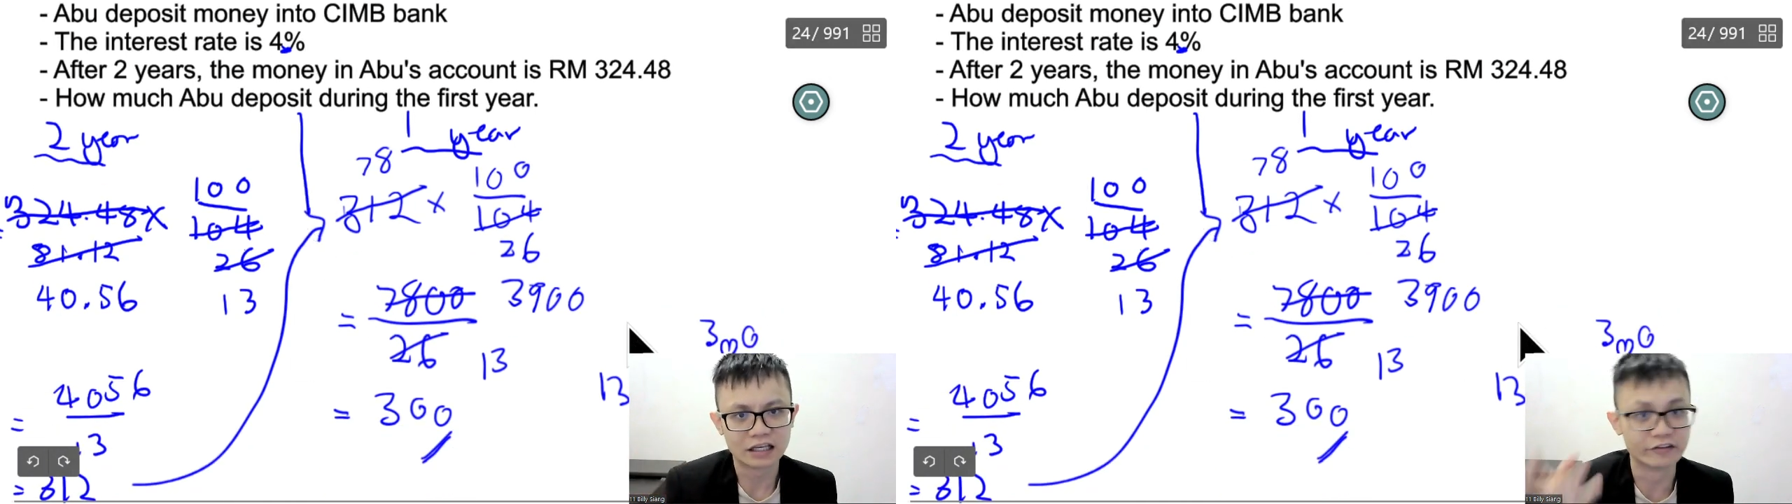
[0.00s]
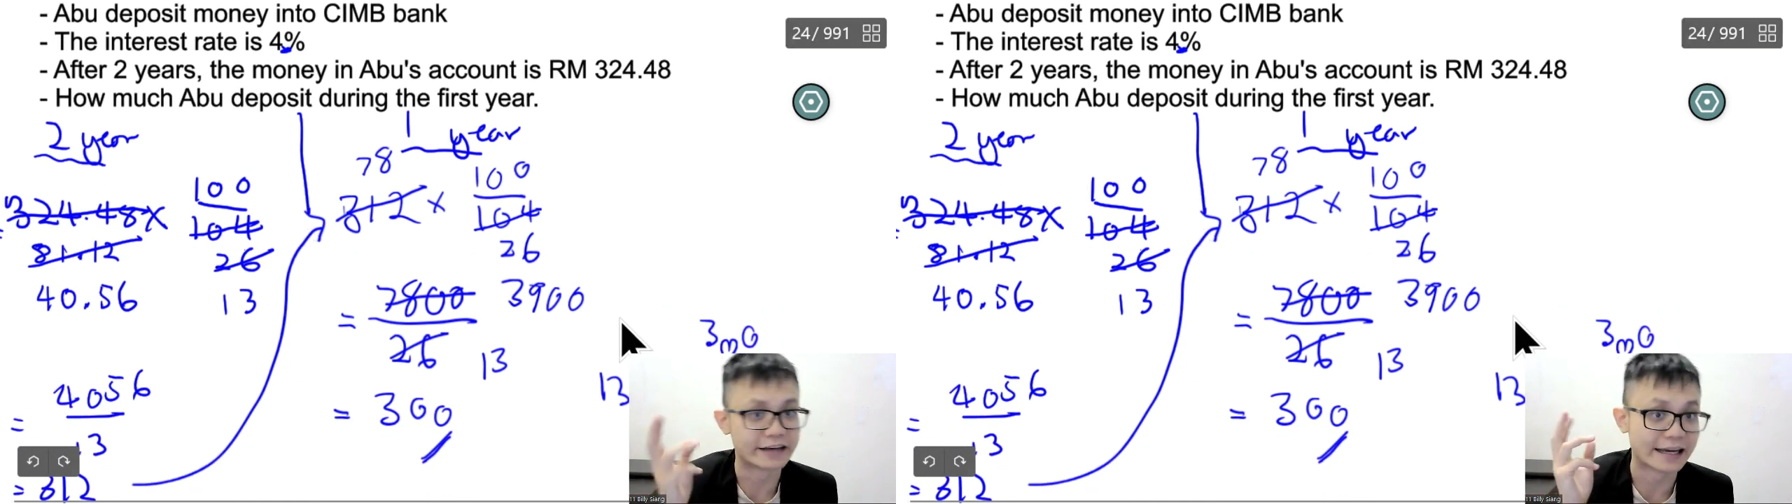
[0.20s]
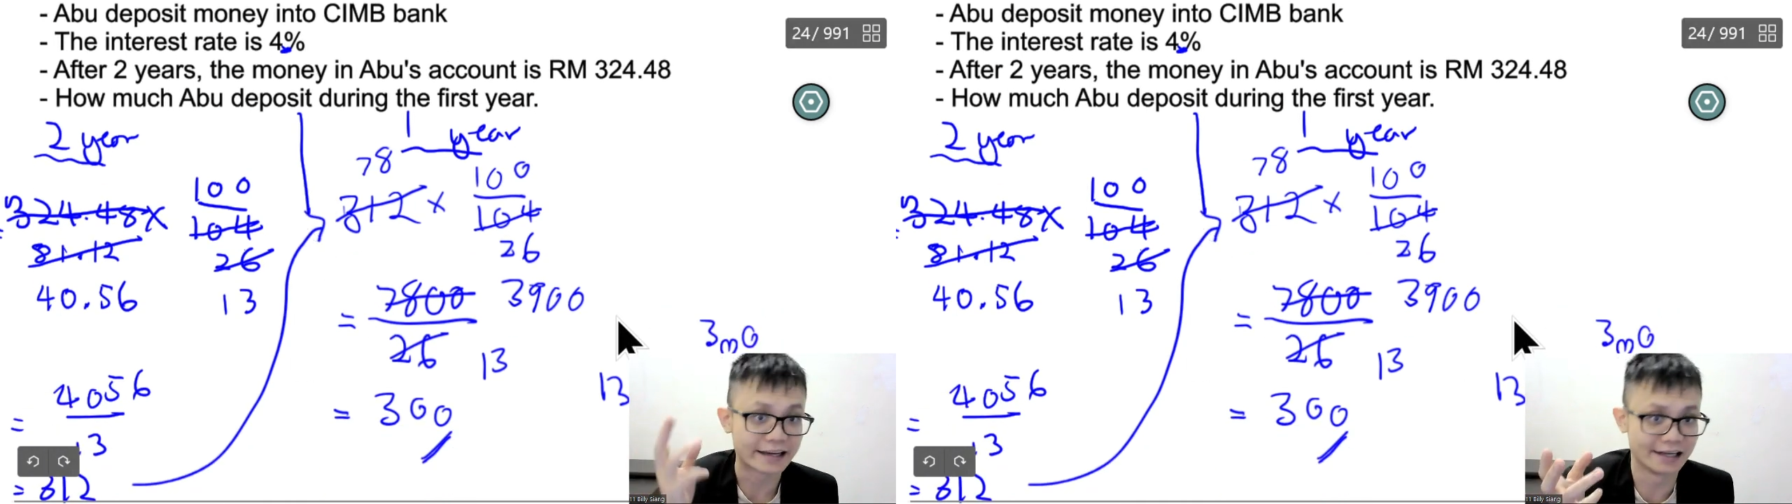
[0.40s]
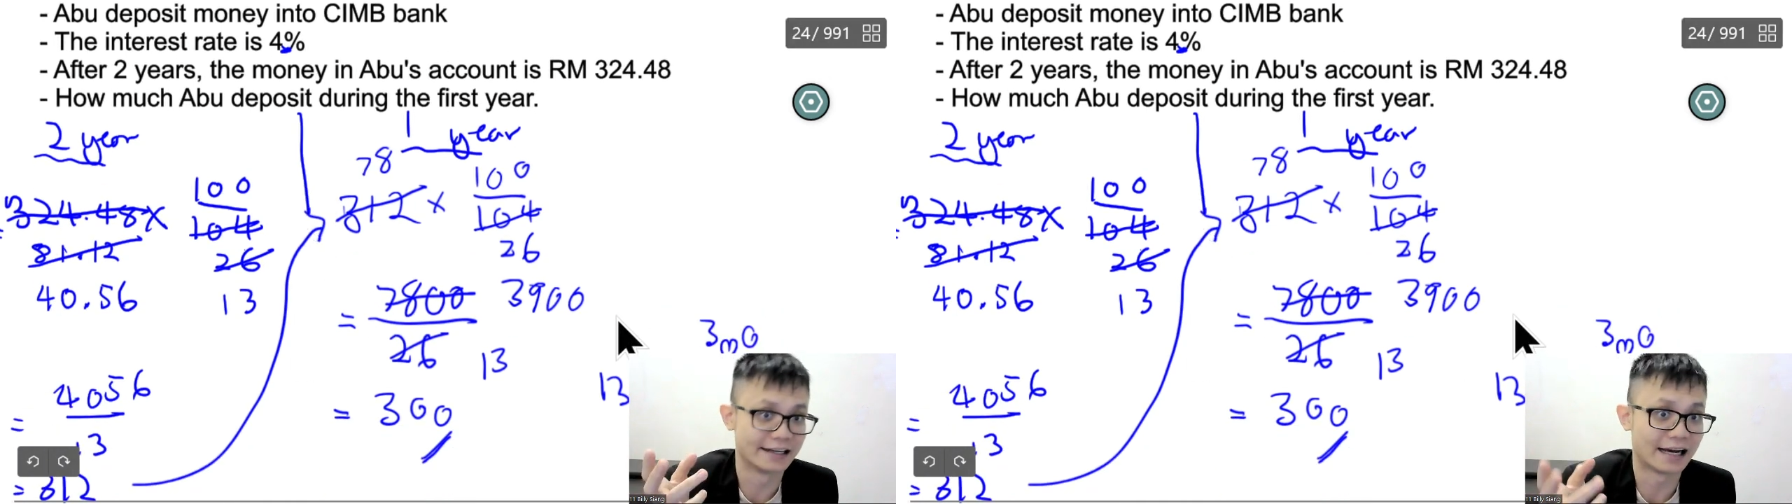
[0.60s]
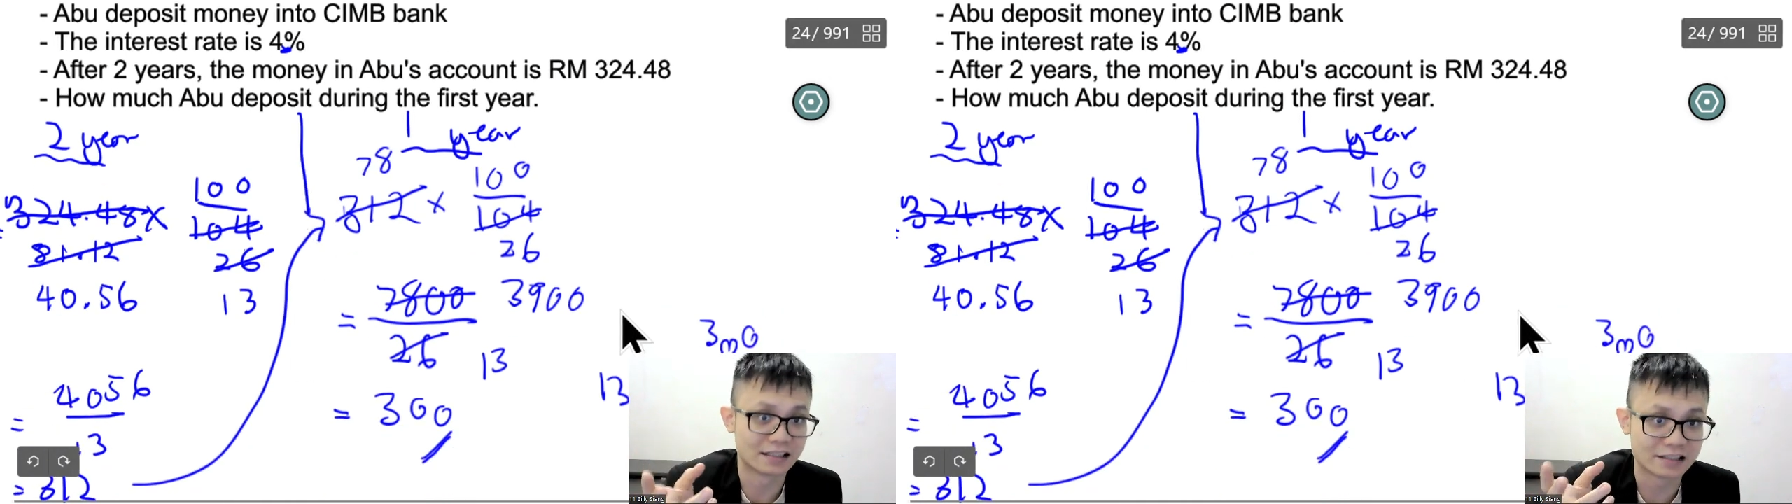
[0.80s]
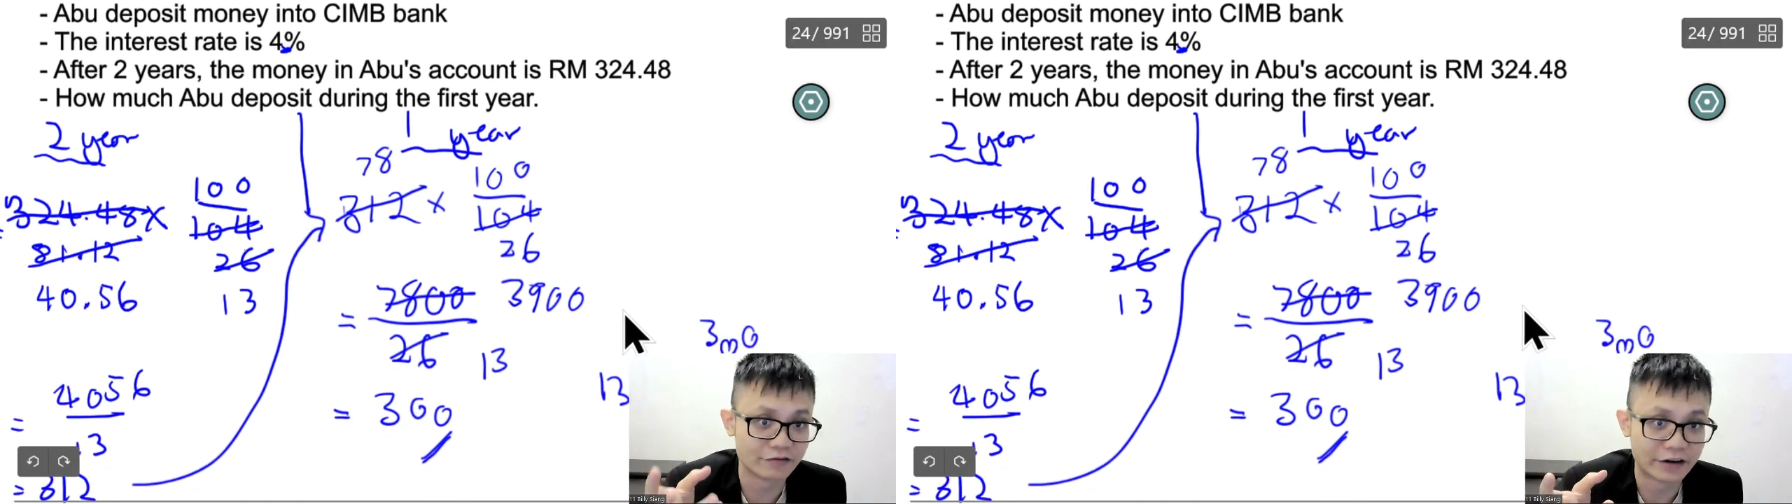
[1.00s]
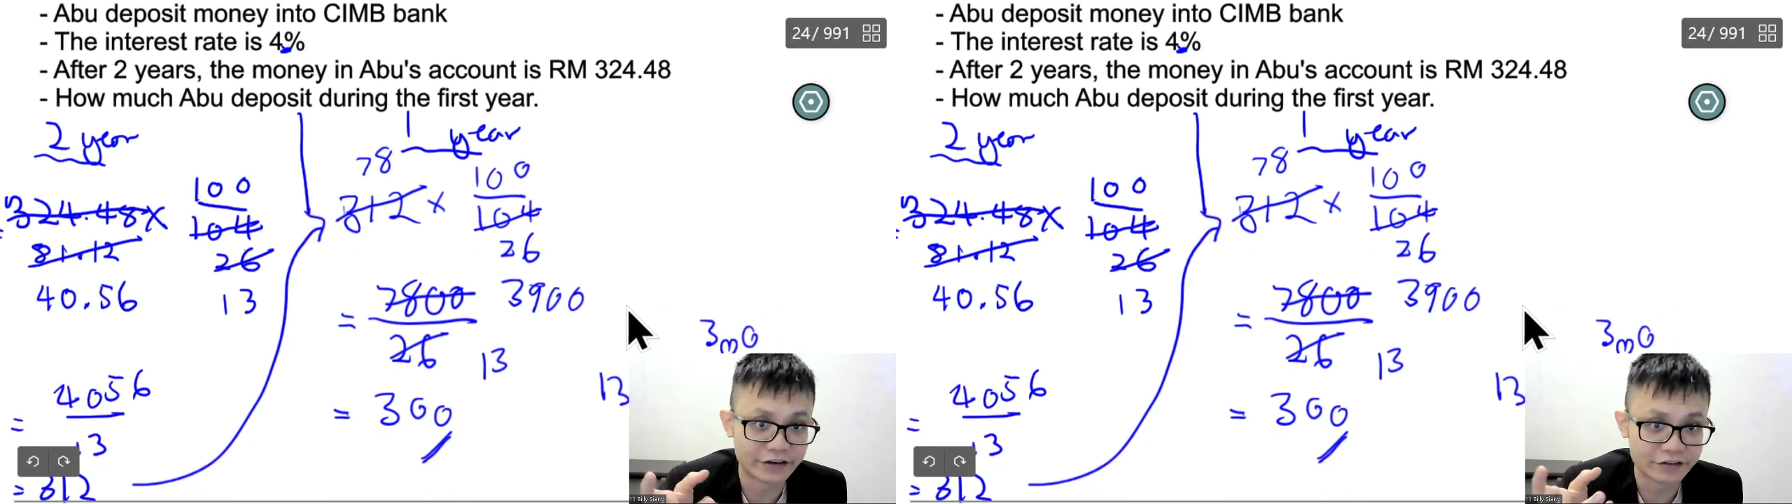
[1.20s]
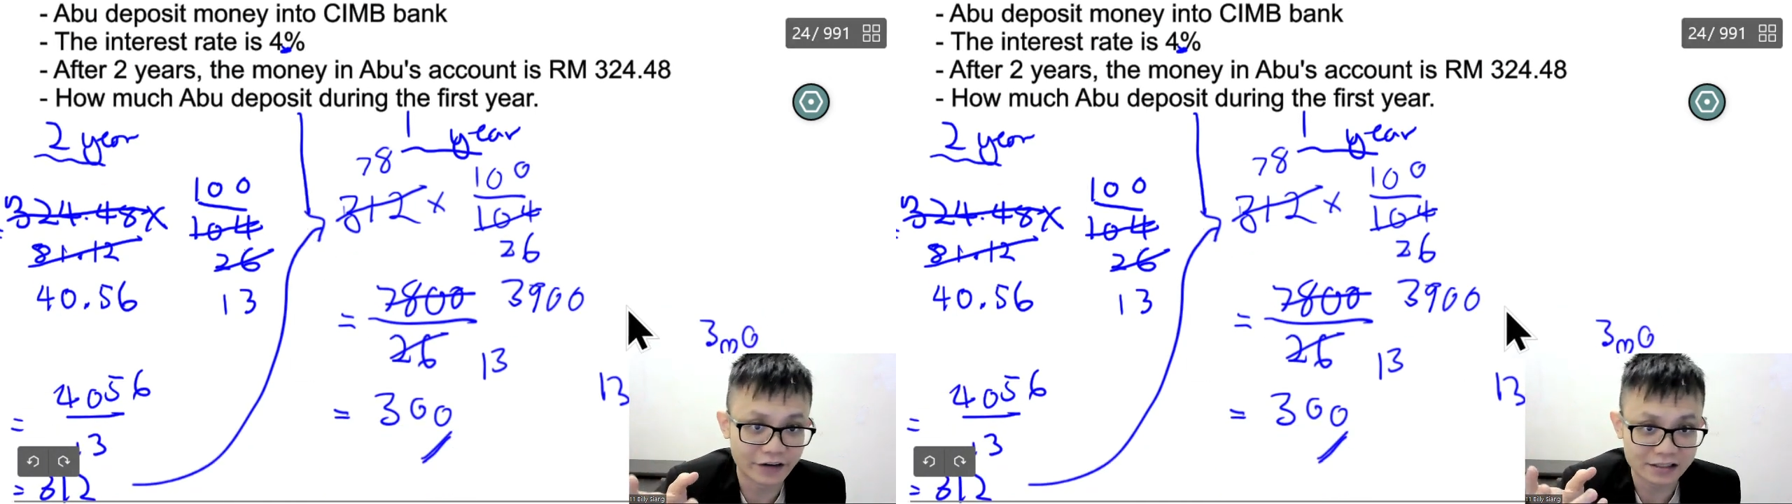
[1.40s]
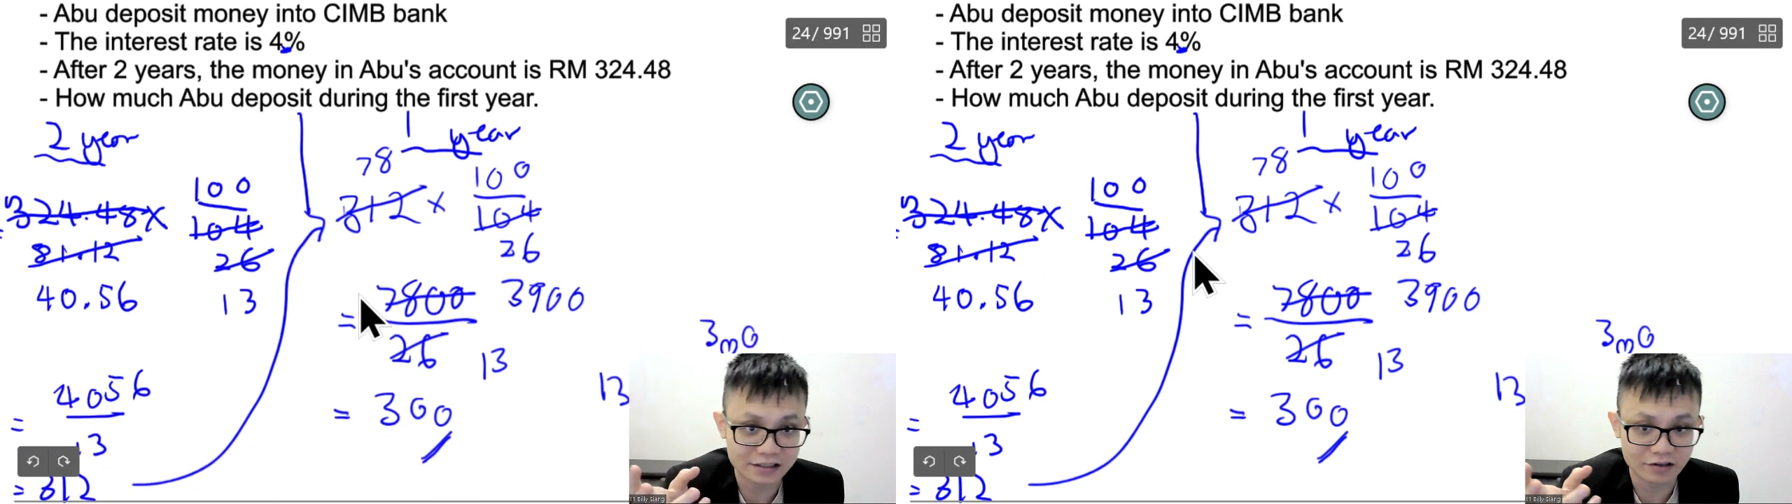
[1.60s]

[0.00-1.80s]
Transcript: you can get the answer very fast.